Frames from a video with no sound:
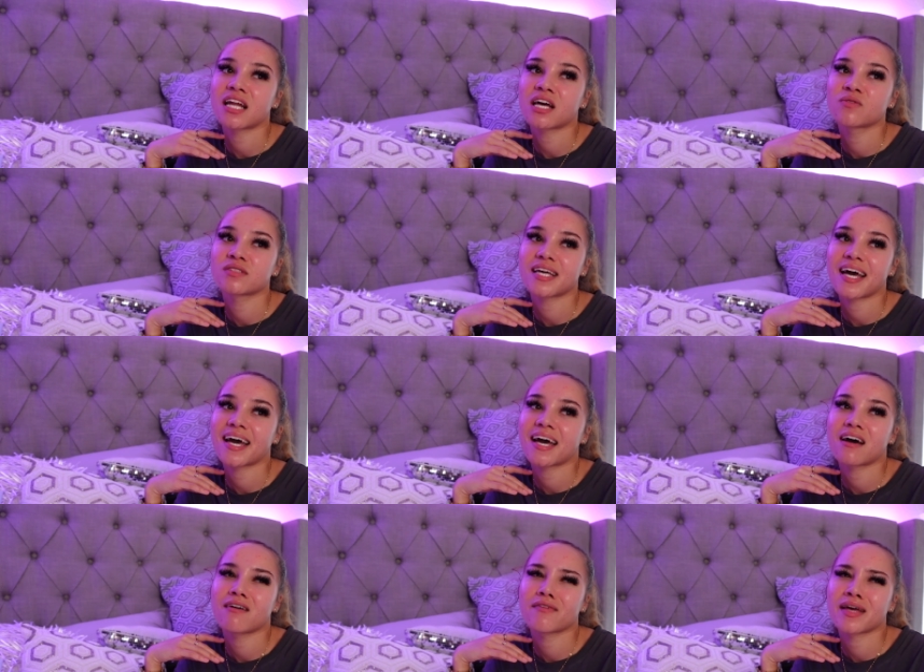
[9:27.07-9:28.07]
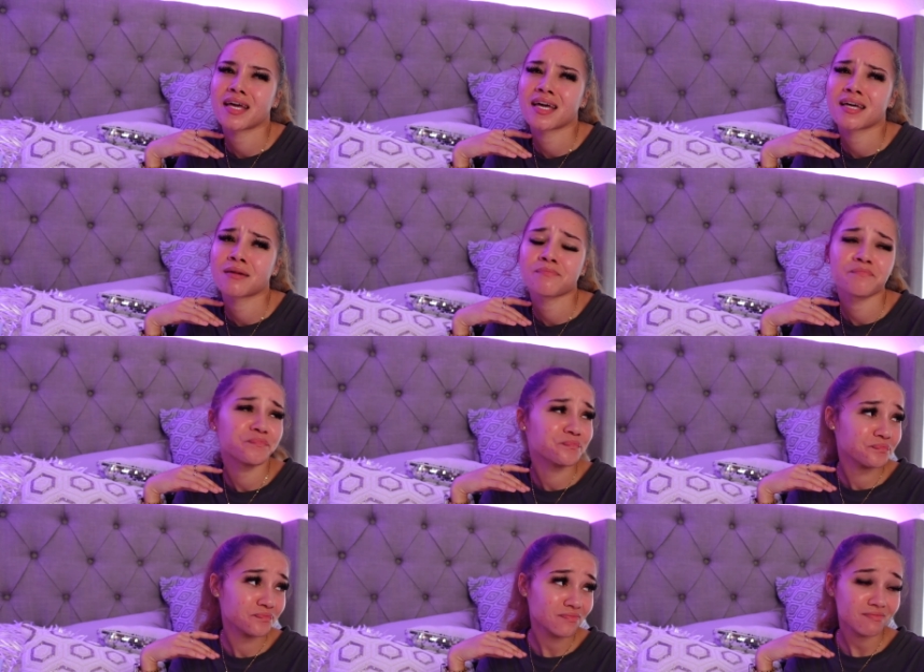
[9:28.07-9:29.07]
that I used to have.
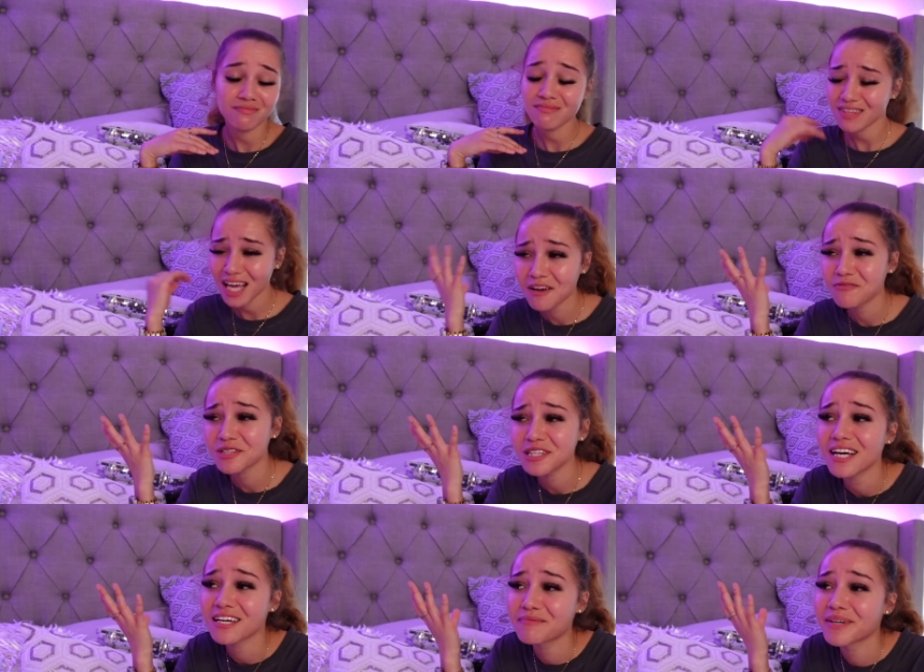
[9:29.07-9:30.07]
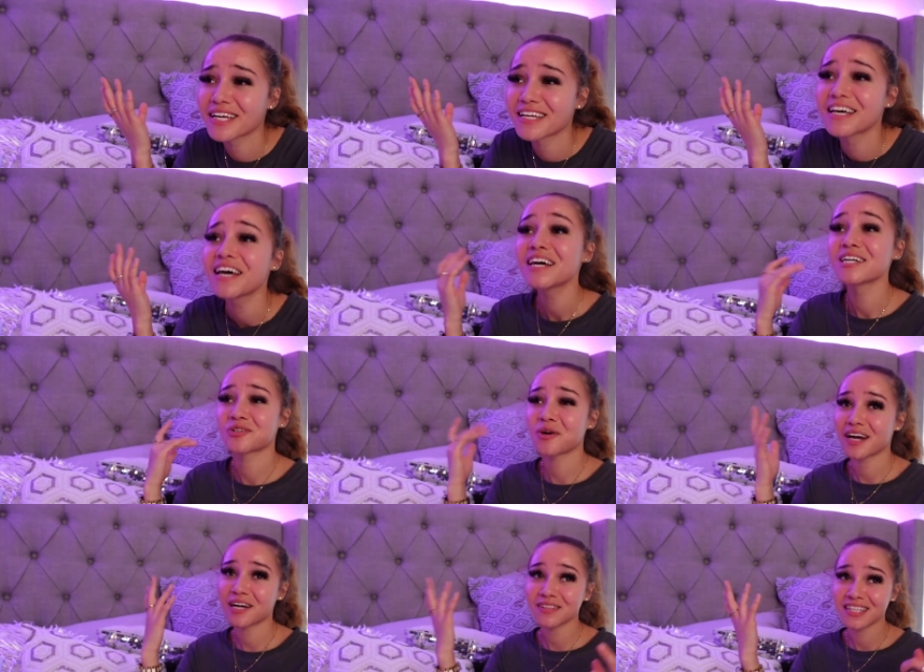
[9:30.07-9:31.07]
And I've really like been
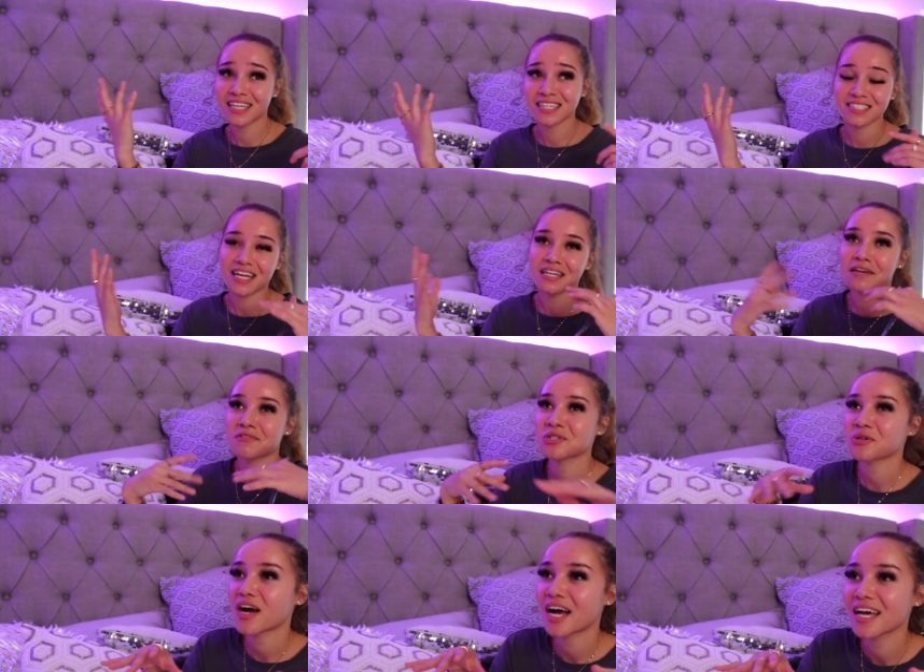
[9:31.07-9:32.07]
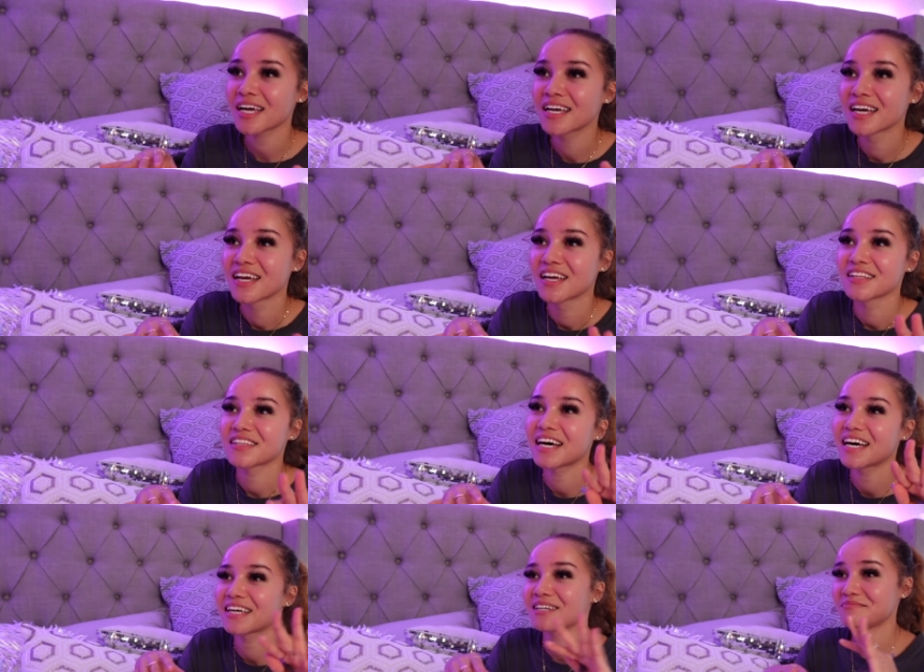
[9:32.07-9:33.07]
trying out things that I never try.
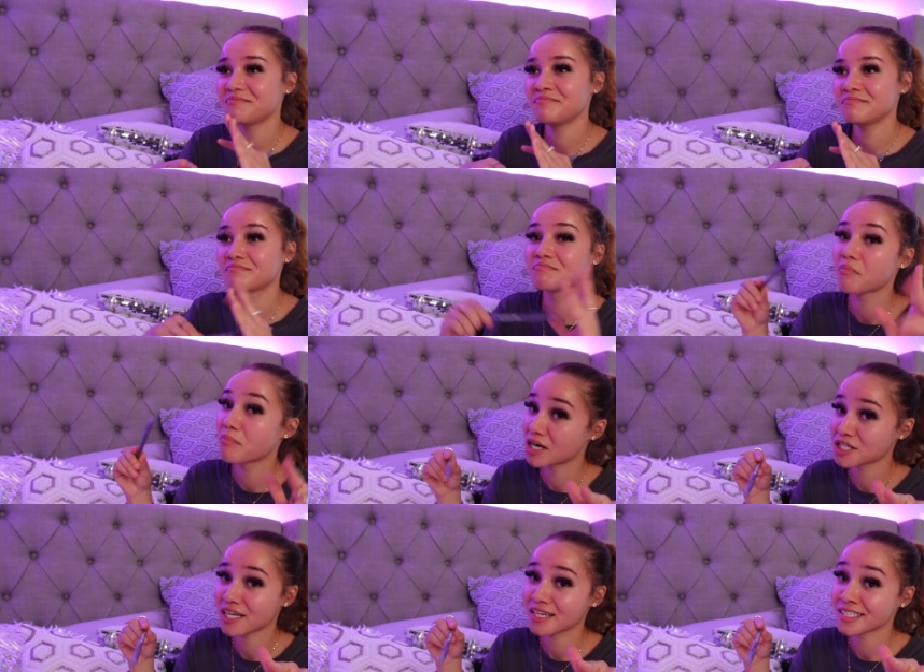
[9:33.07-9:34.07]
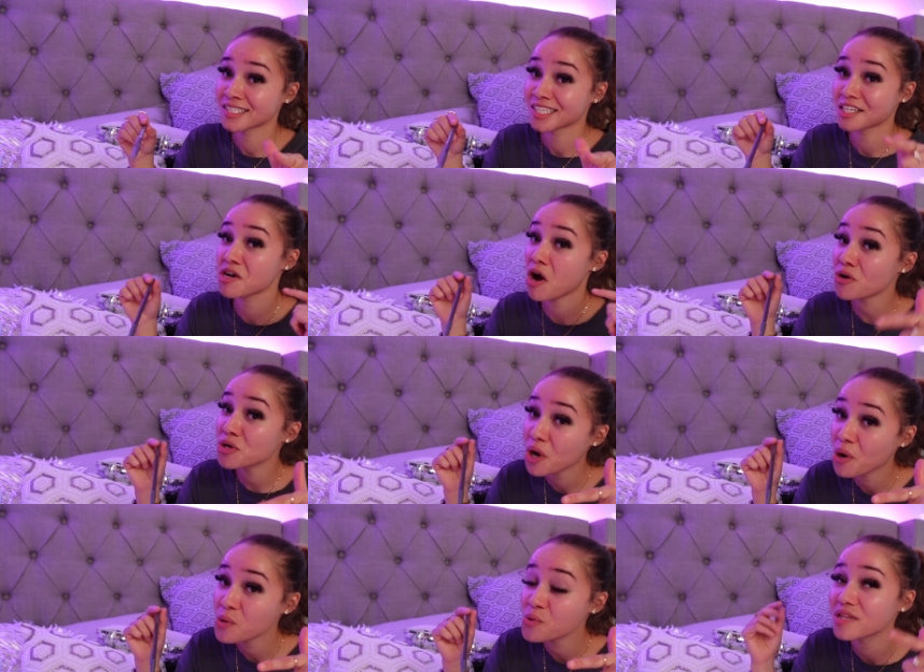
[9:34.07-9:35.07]
Like budgeting. Y'all
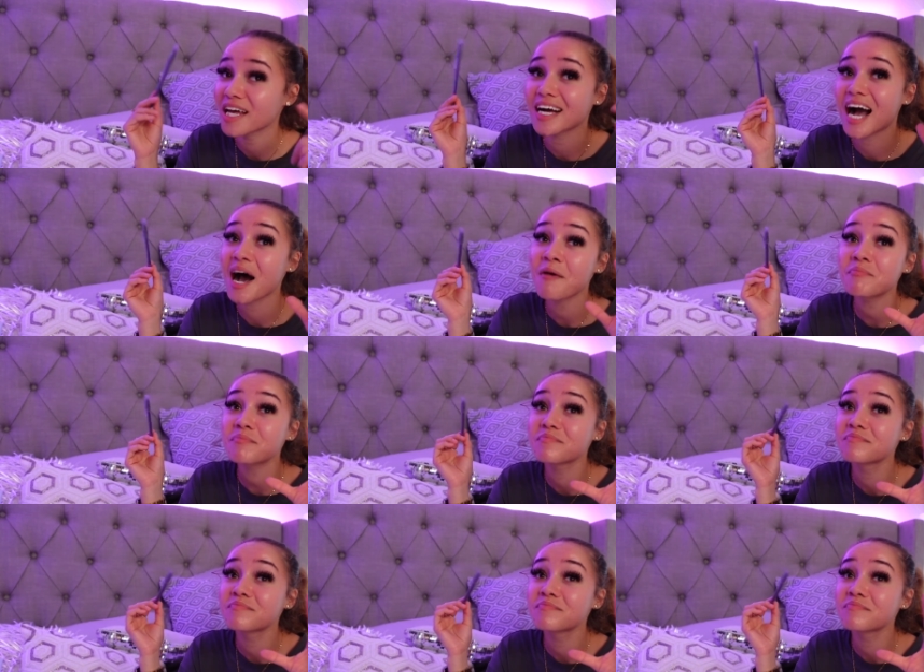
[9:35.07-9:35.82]
know, like, I